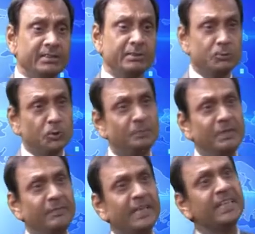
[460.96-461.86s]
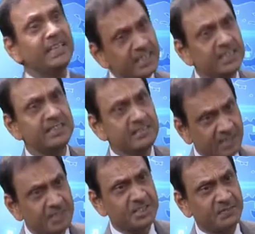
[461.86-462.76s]
should be made easy in
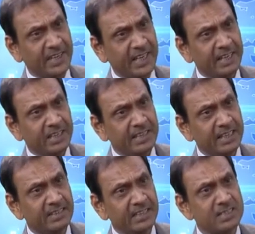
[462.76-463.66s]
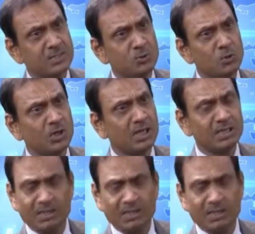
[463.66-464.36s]
such a way that there is no